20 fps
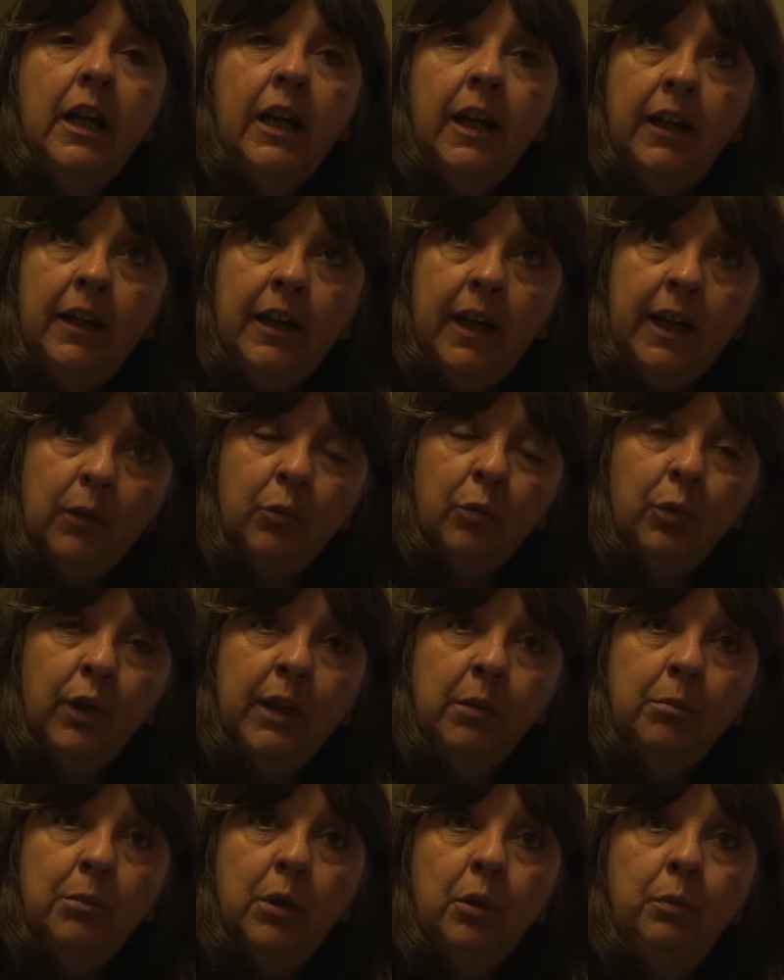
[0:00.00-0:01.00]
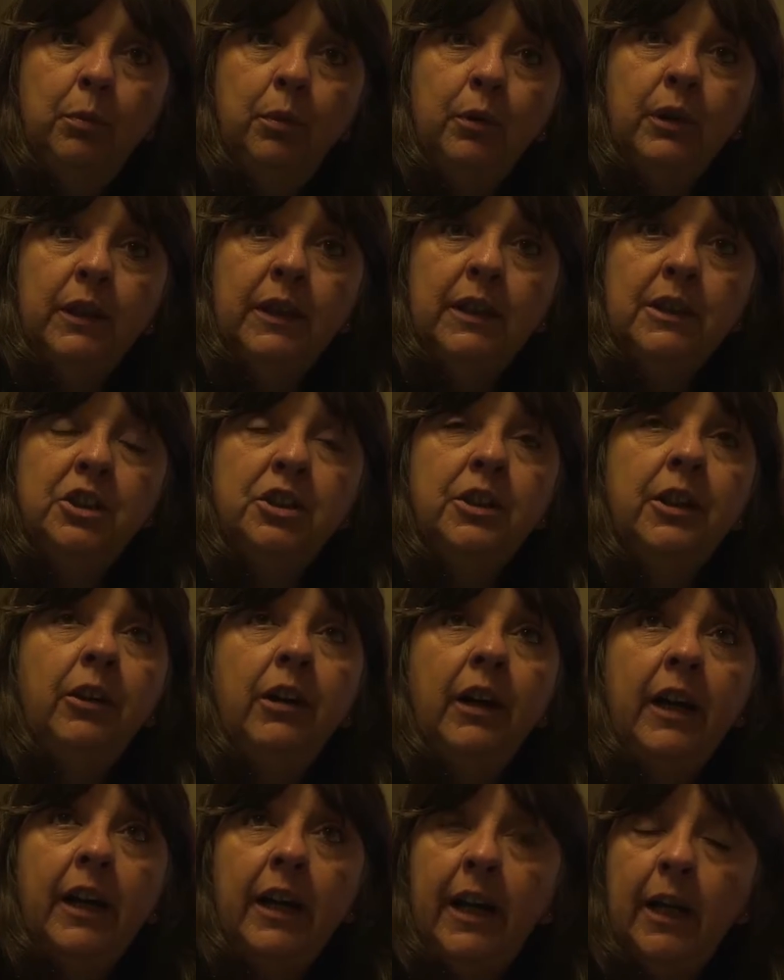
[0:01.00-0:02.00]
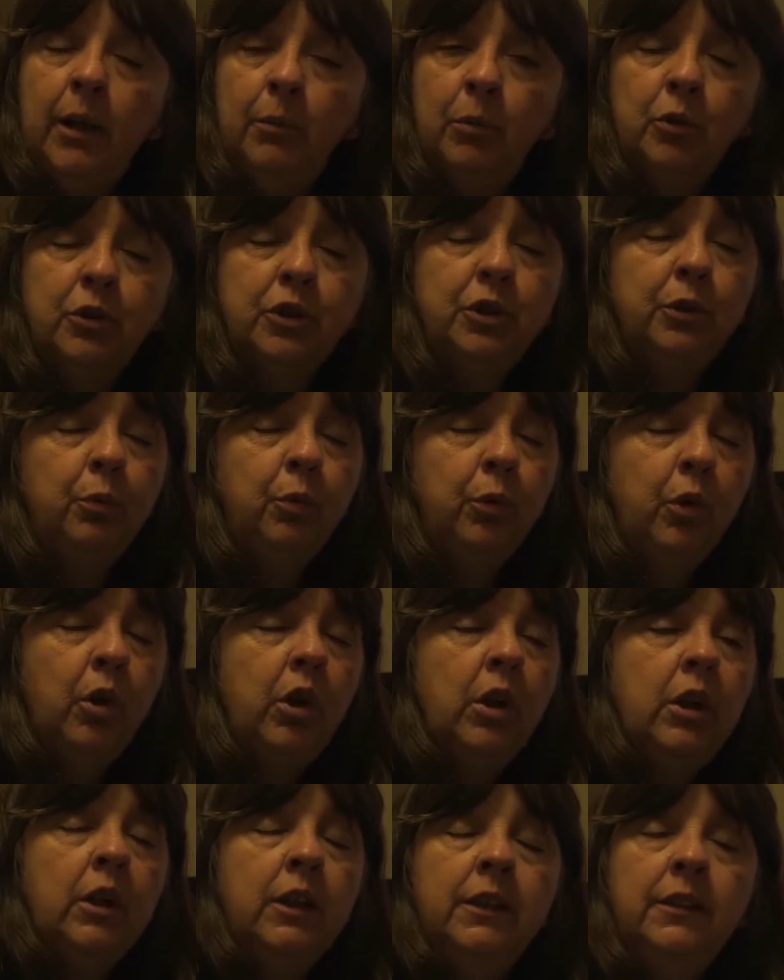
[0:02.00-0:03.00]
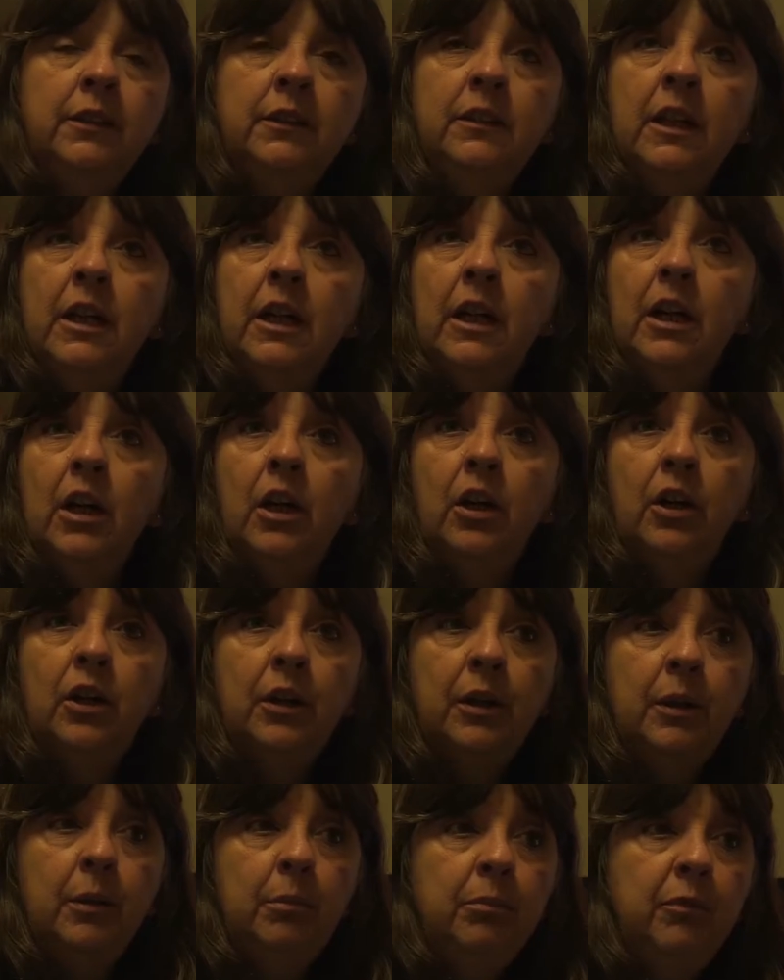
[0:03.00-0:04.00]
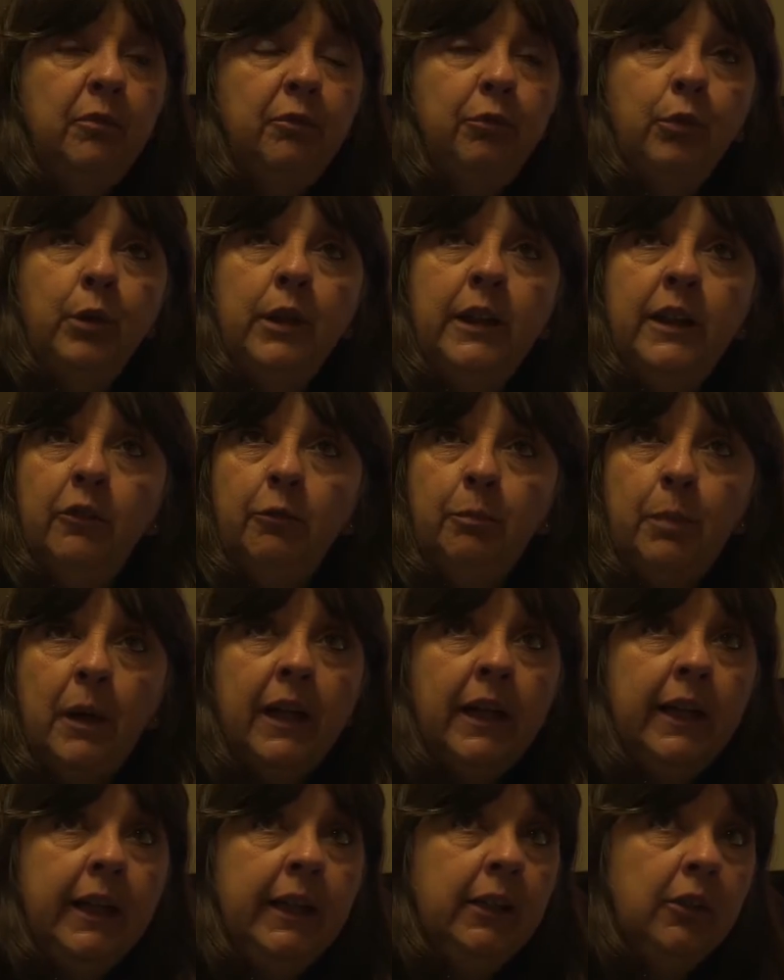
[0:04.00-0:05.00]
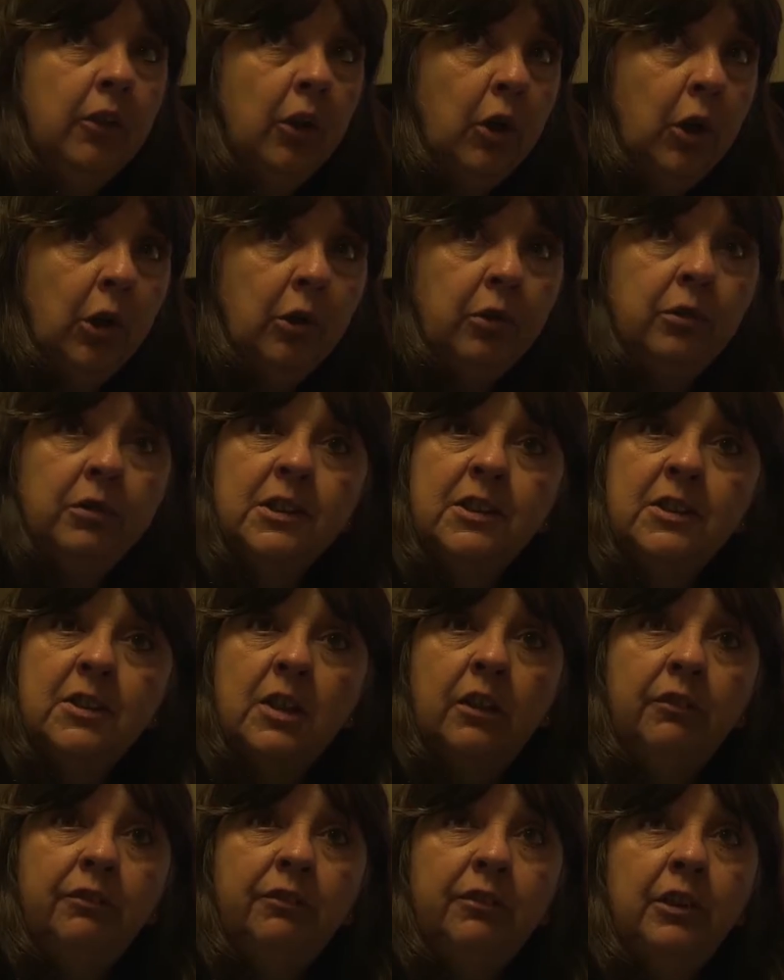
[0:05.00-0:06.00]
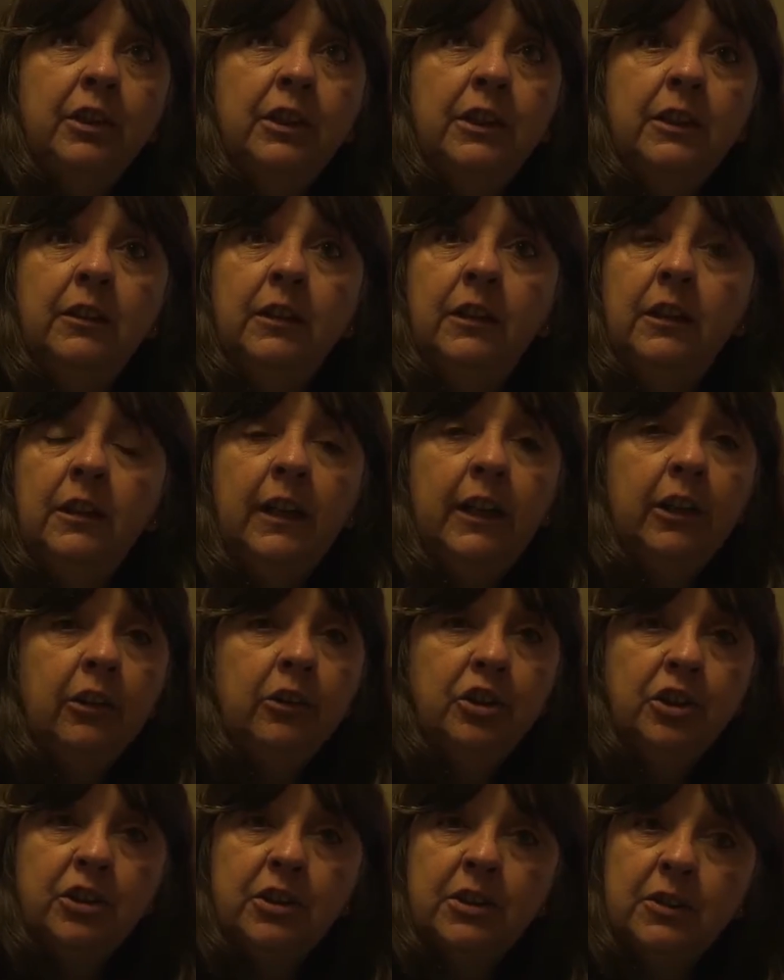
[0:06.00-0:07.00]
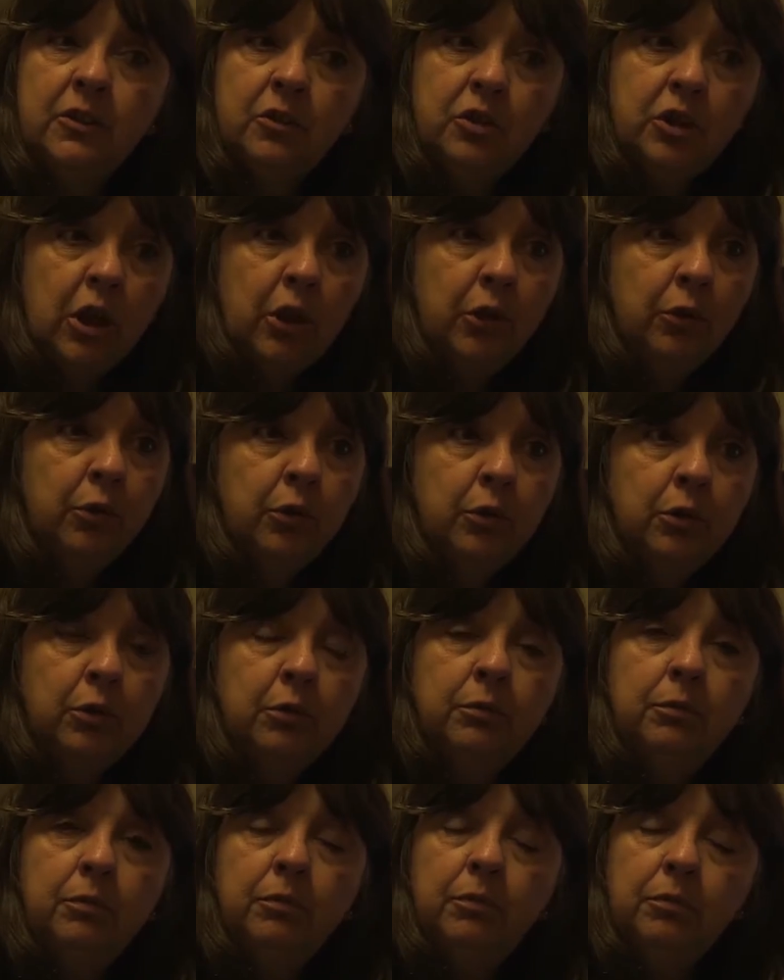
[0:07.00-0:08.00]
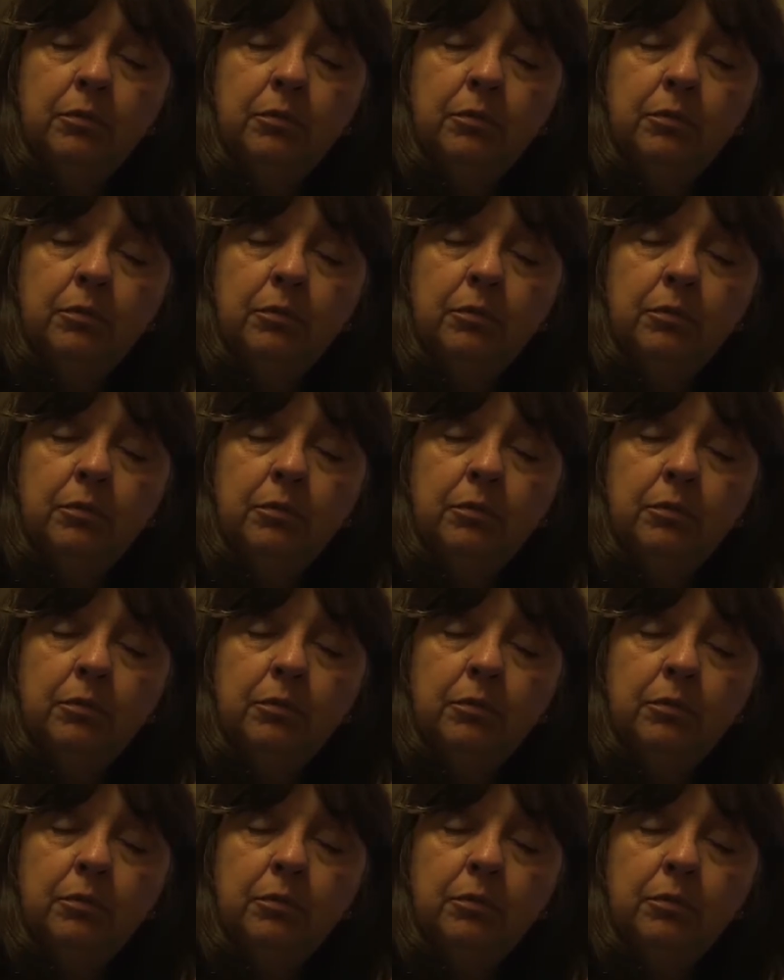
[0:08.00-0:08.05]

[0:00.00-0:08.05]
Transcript: and at Rainbow Bridge they're able to run free of pain, hurt, and suffering. They are just total